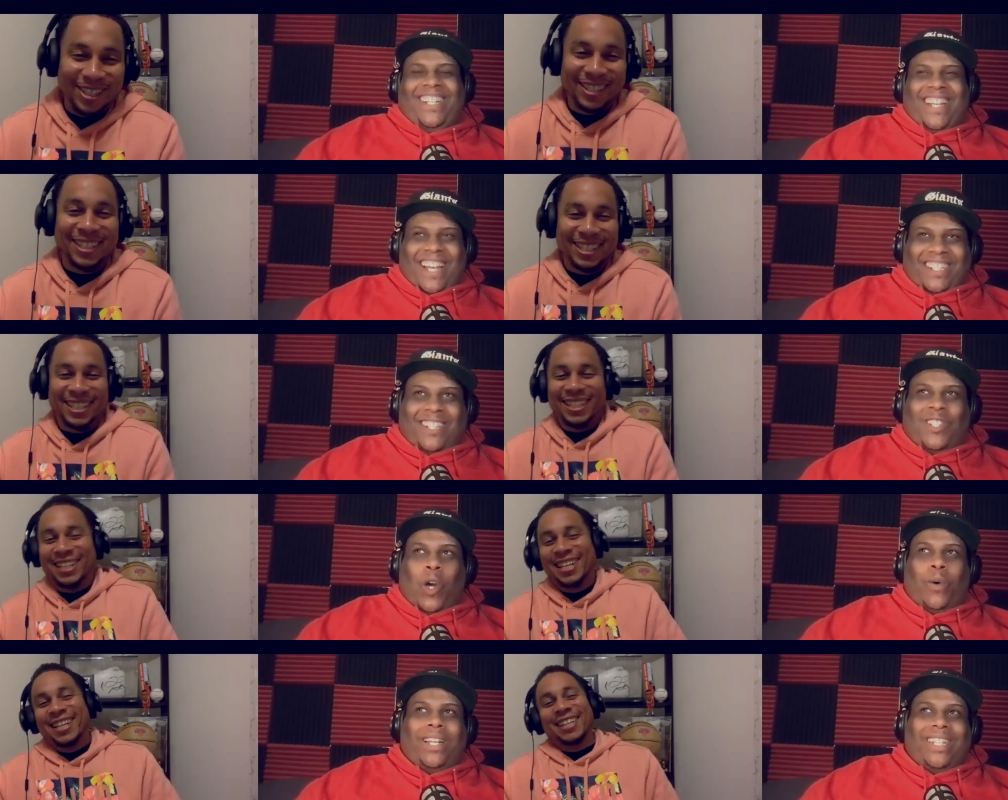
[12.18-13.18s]
Speaker 1: yes, it's
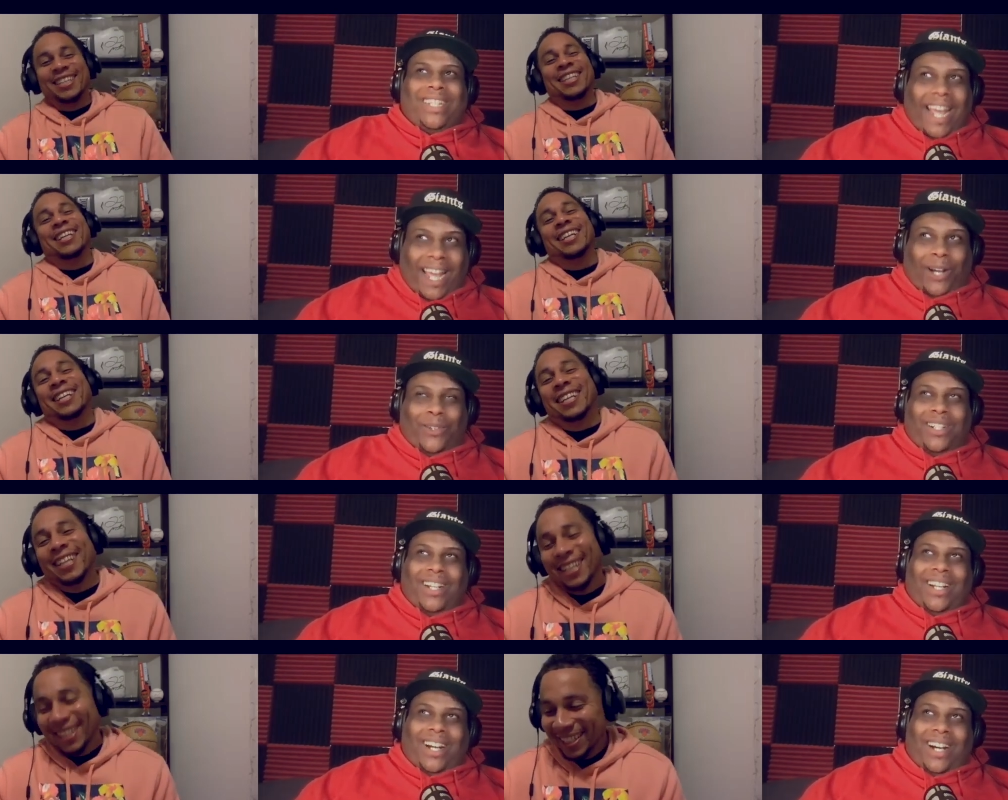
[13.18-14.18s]
going down.
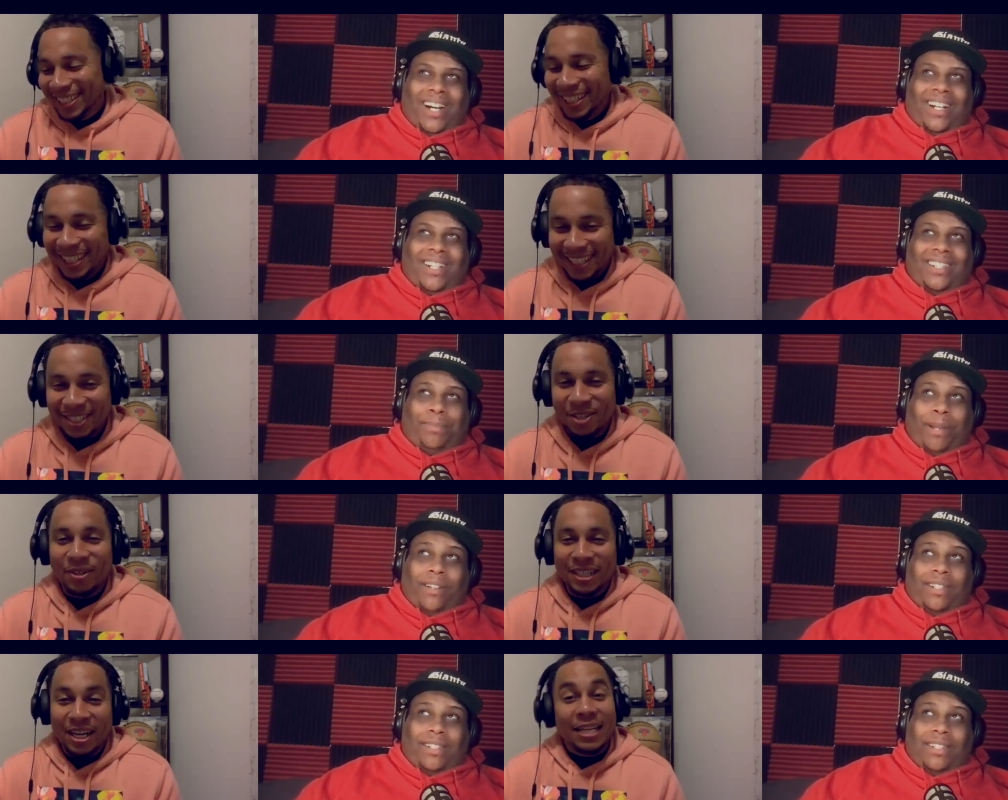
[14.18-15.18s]
Uh, it's going
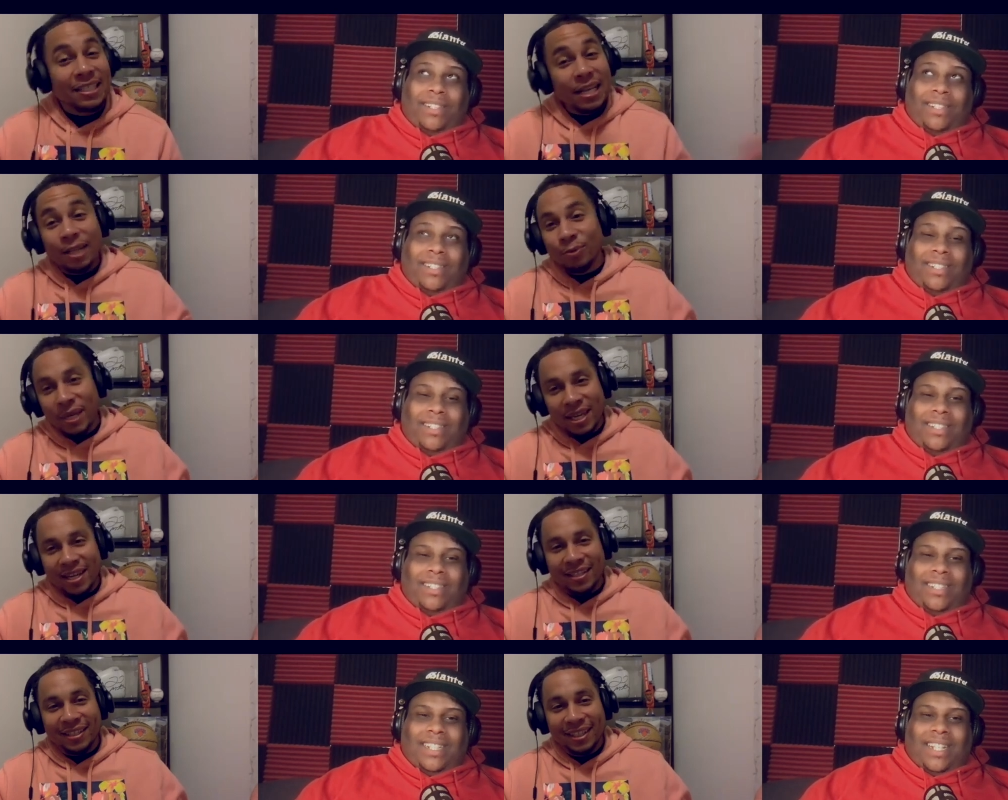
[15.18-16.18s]
down, and it's next
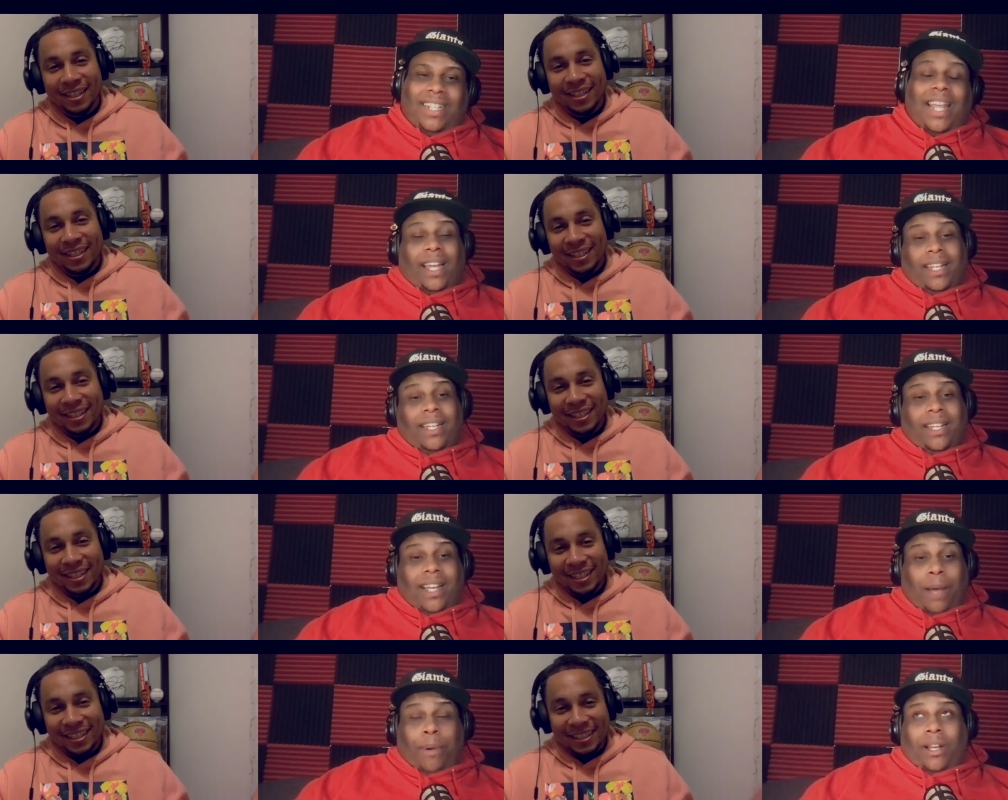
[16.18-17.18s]
weekend.
Speaker 2: Yeah,
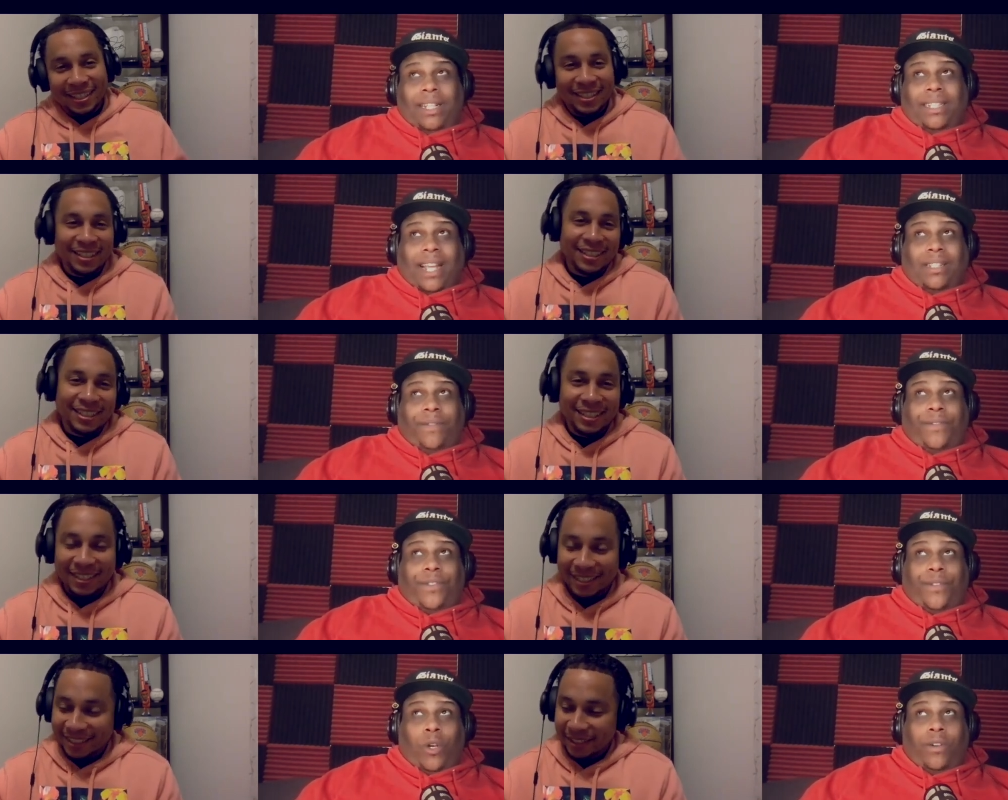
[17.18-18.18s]
apparently Tyson
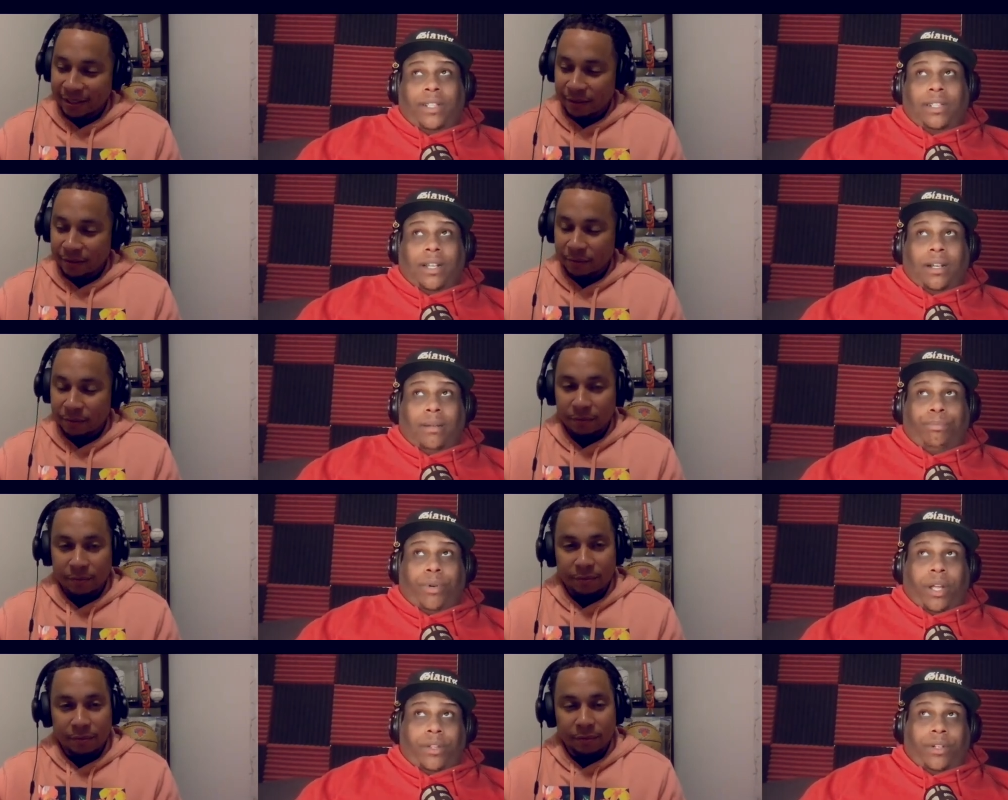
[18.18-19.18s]
Fury's uh
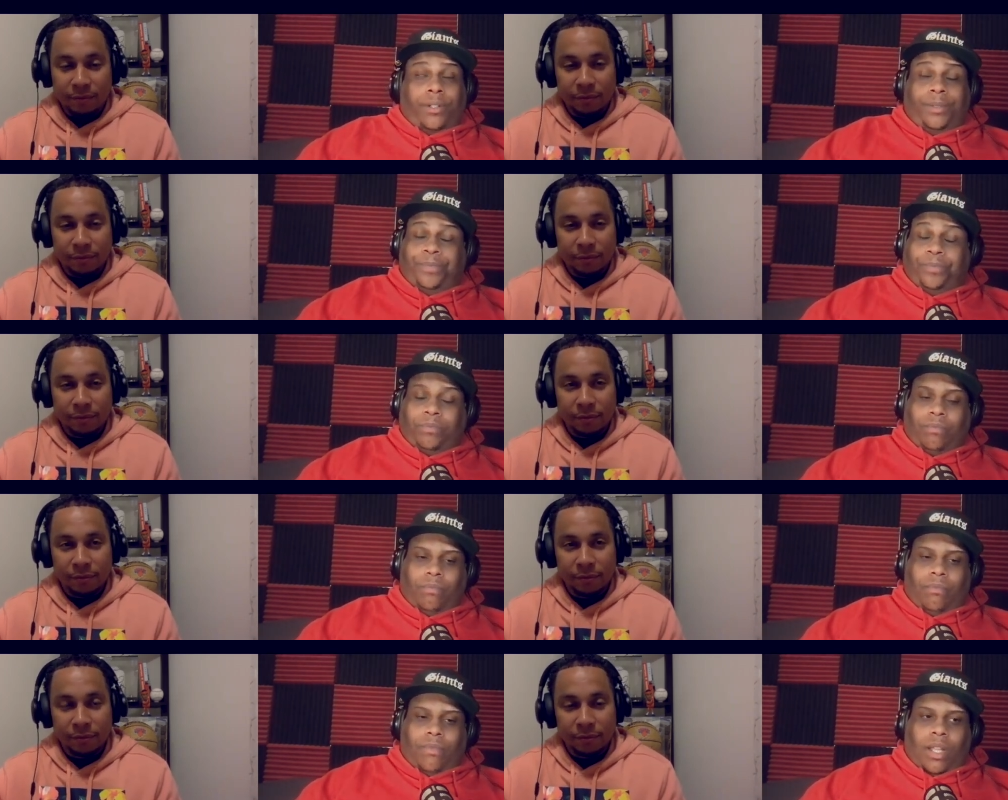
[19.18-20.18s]
brother
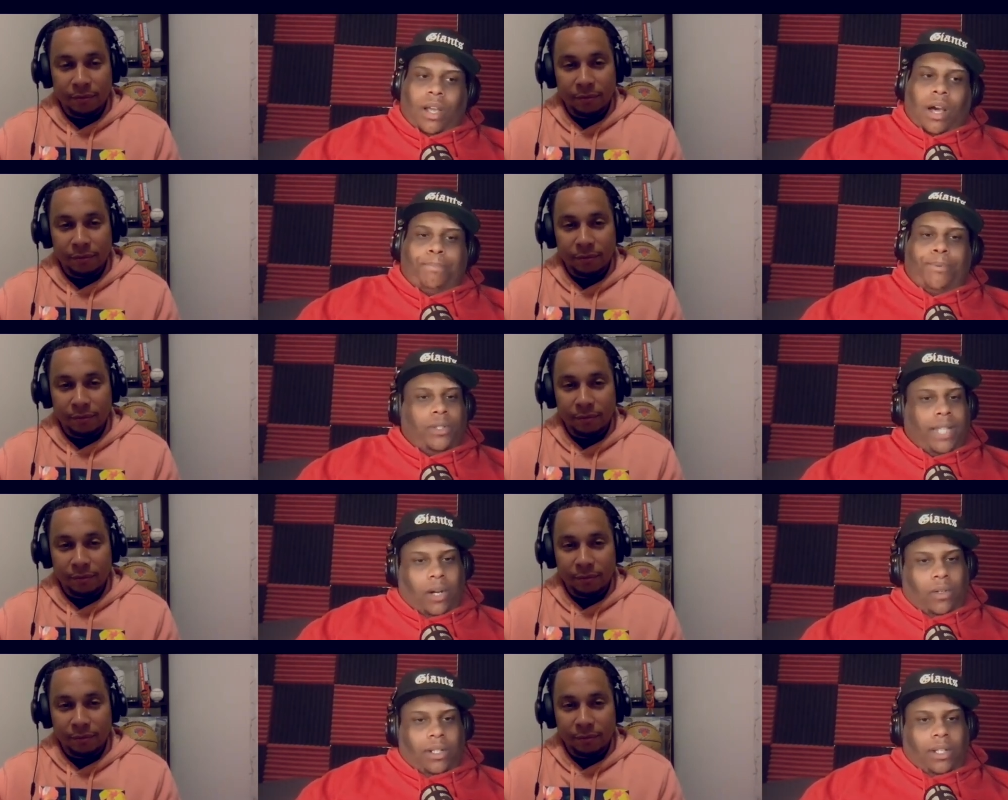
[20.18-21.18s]
uh pulled
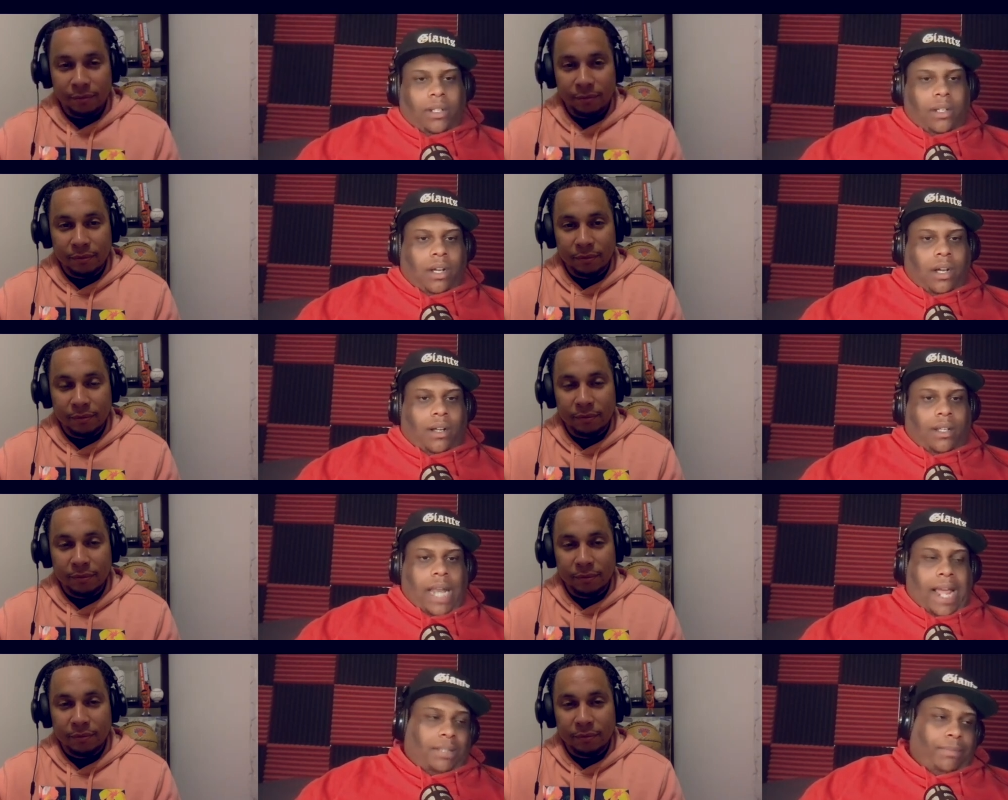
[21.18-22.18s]
out uh last